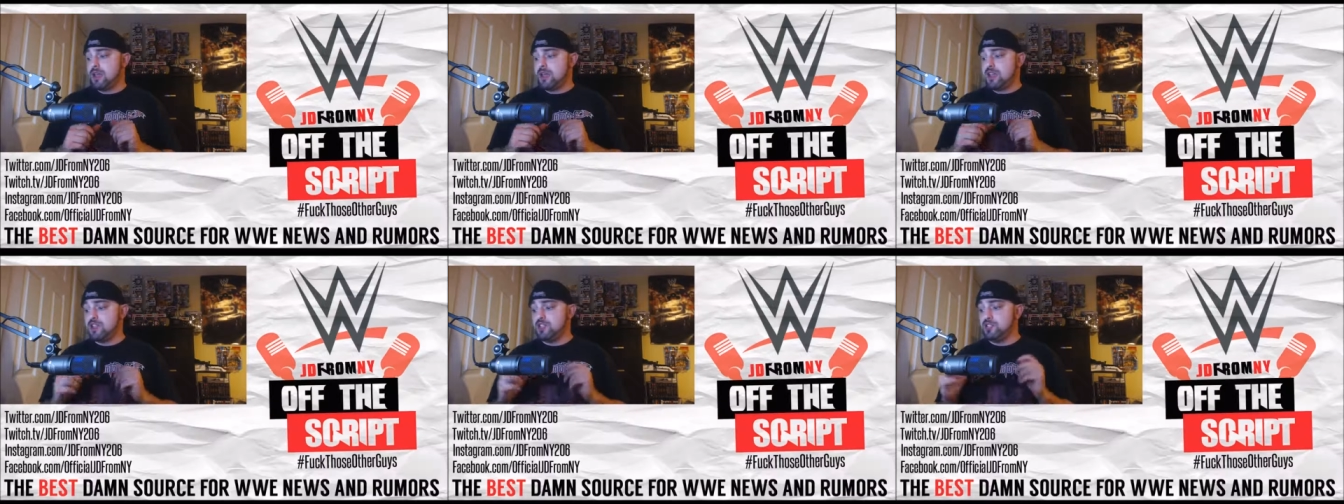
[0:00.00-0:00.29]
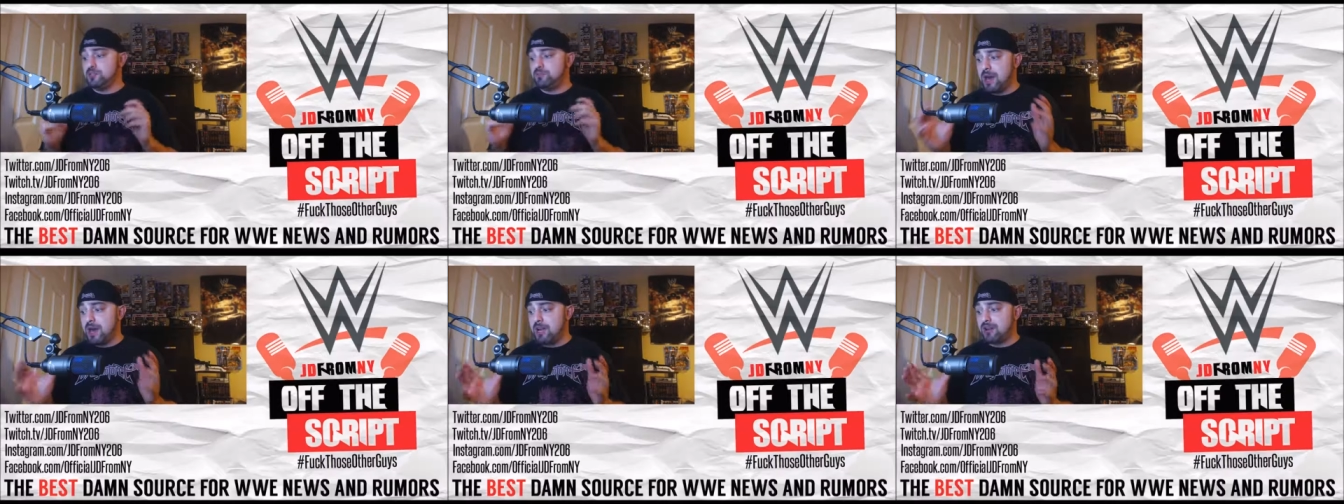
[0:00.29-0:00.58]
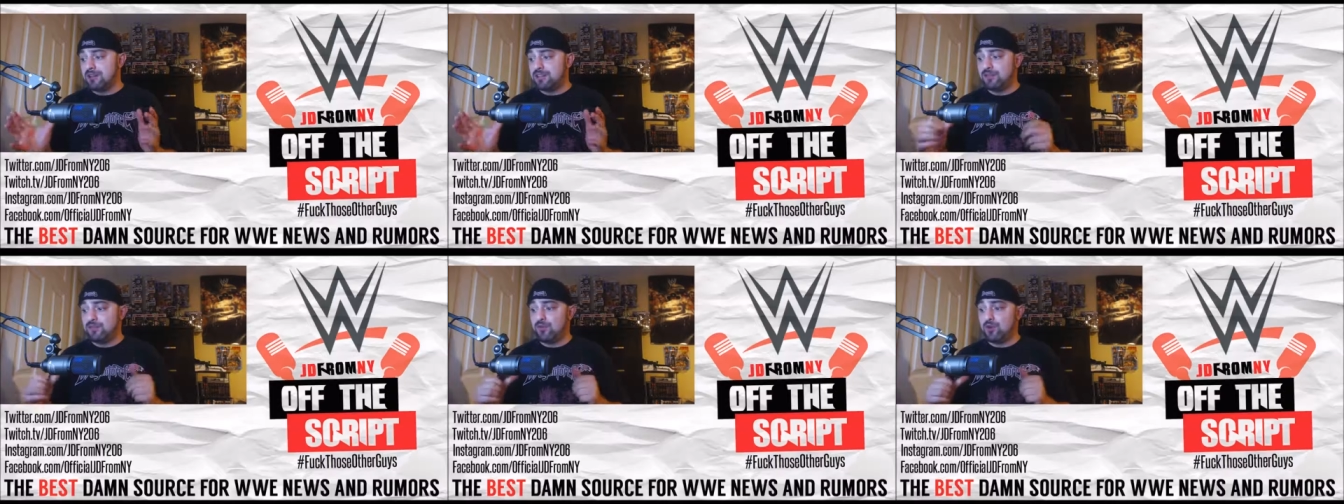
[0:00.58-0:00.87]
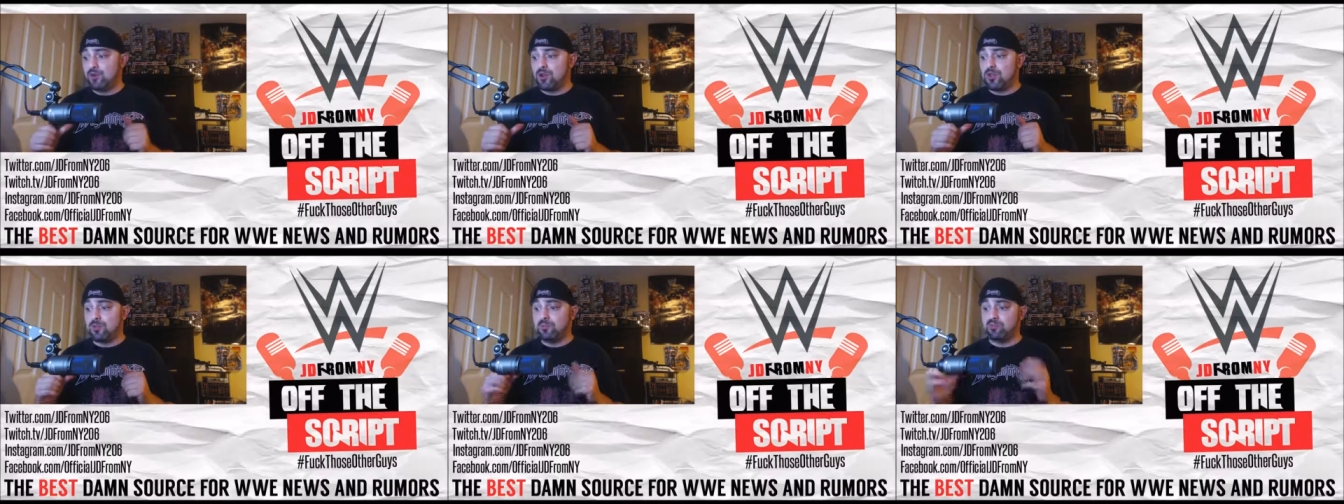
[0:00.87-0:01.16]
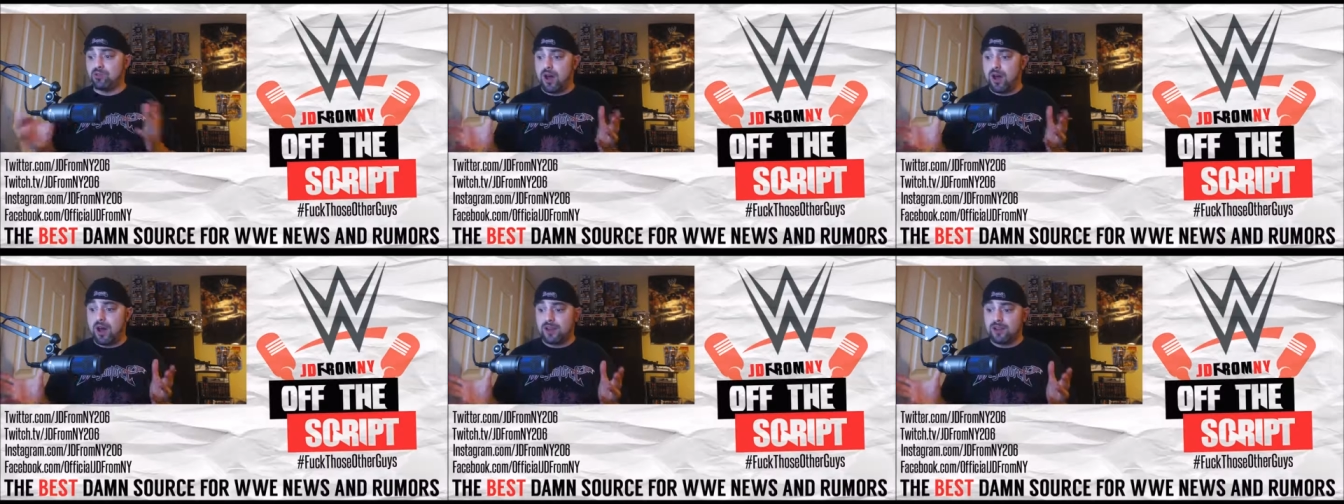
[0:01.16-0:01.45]
is better for the
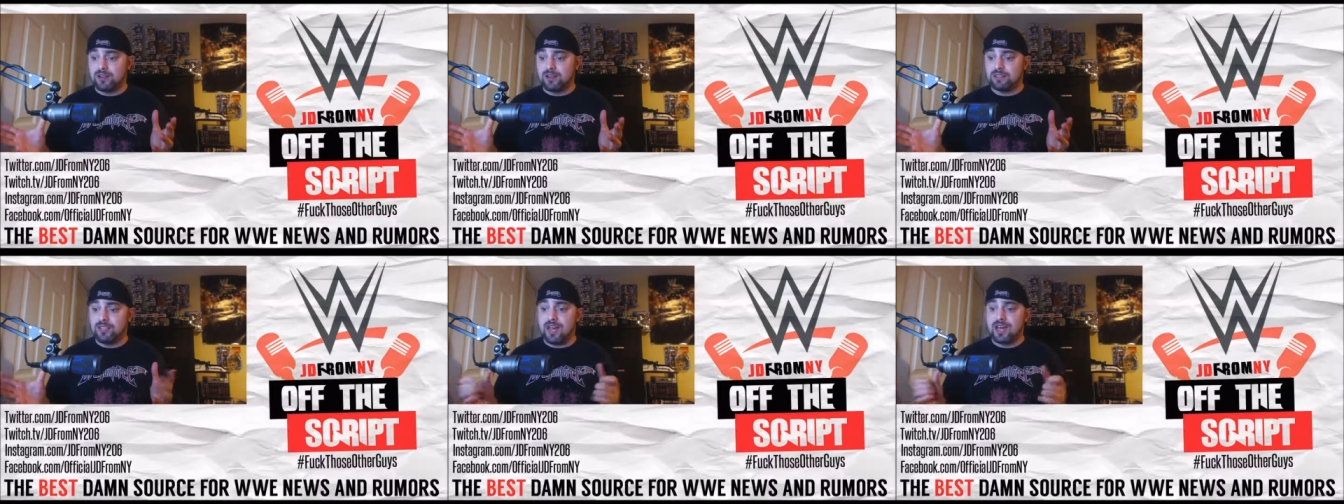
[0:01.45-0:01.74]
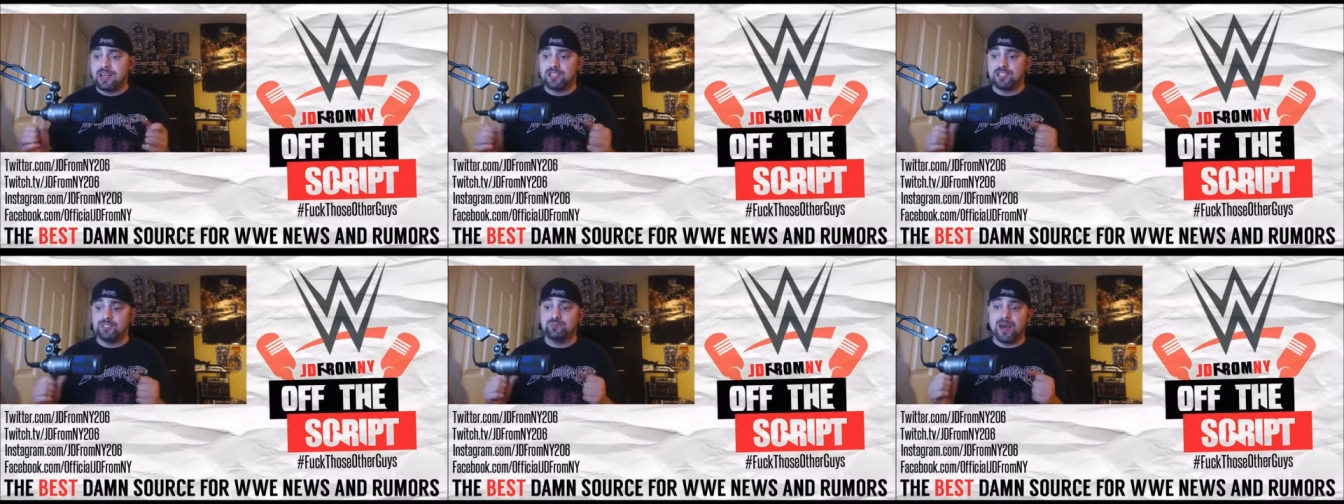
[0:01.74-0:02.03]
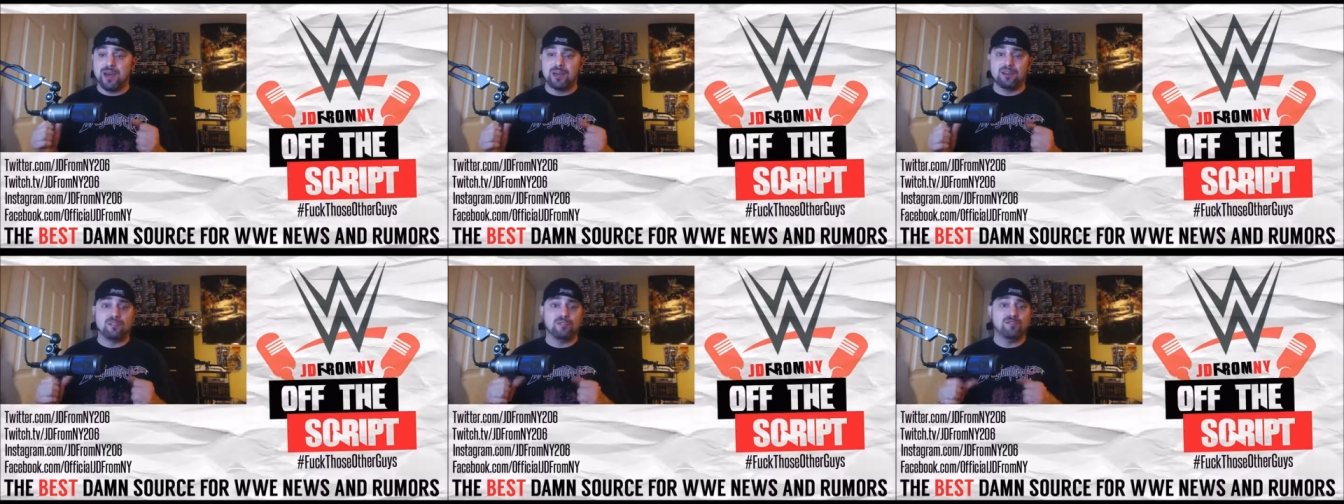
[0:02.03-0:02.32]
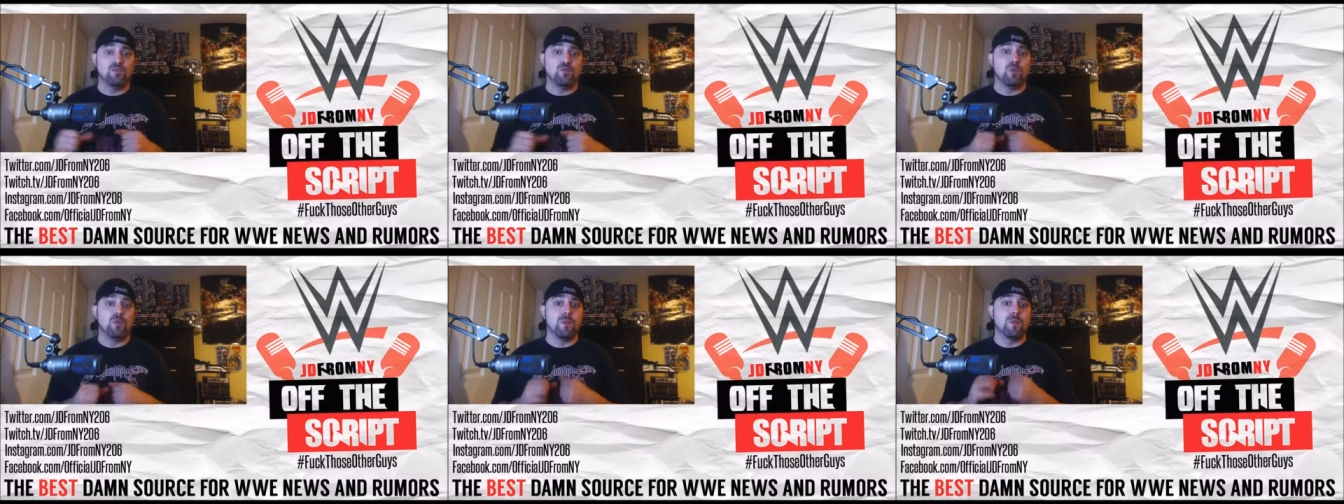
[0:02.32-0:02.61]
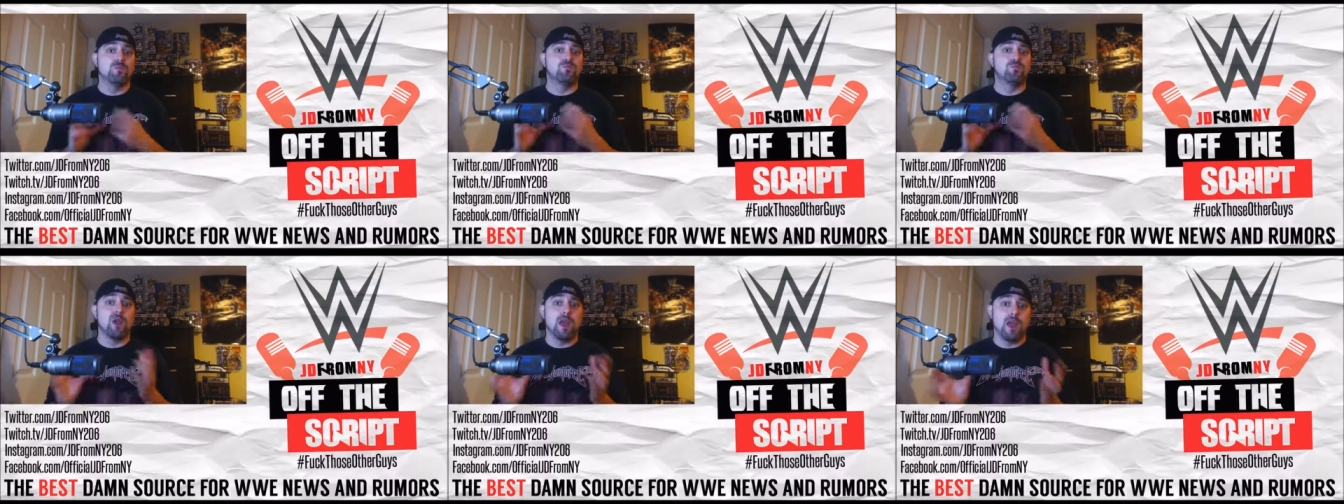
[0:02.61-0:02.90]
product and it's better for
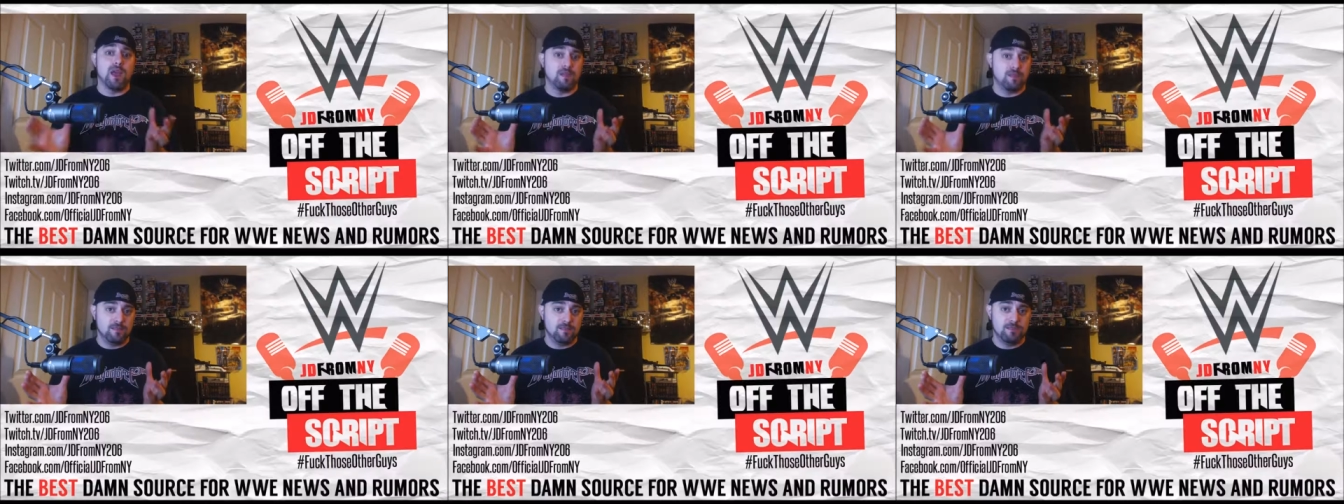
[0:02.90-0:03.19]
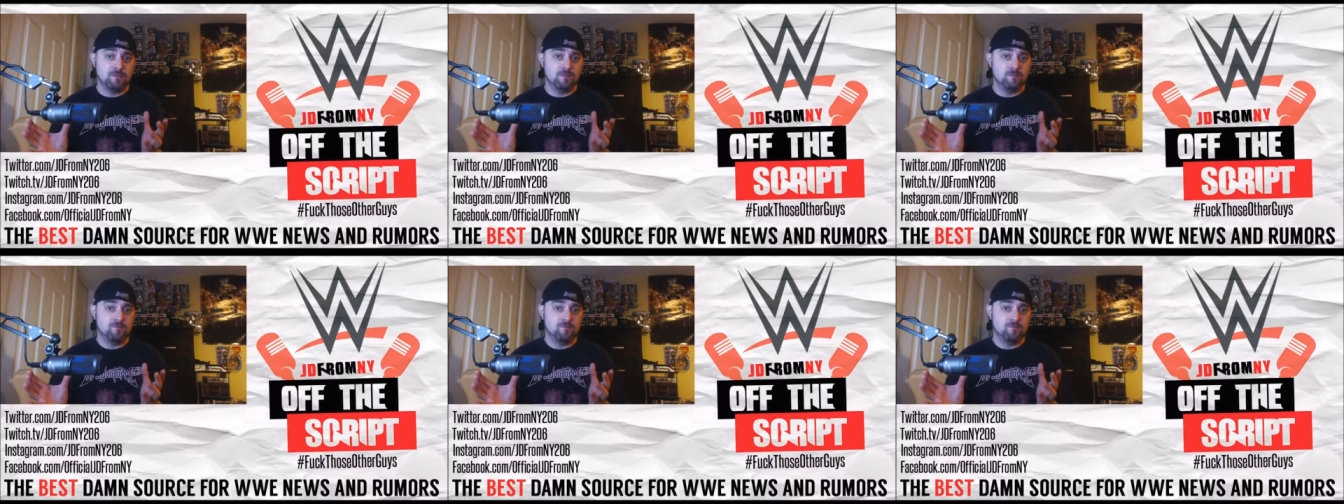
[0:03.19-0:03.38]
the brand.